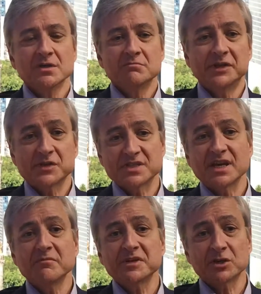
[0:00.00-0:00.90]
But the
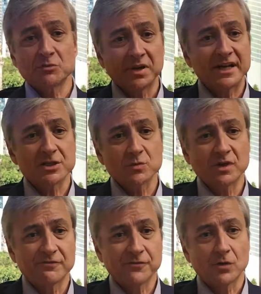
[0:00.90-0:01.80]
same can apply as
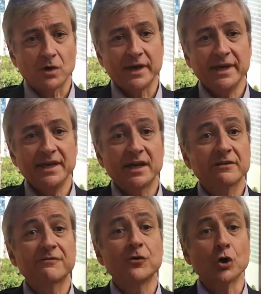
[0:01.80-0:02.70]
well for AI
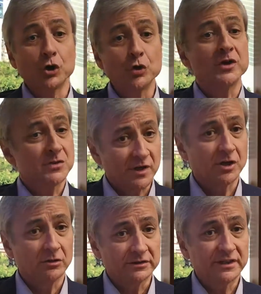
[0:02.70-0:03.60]
for good, as we call it.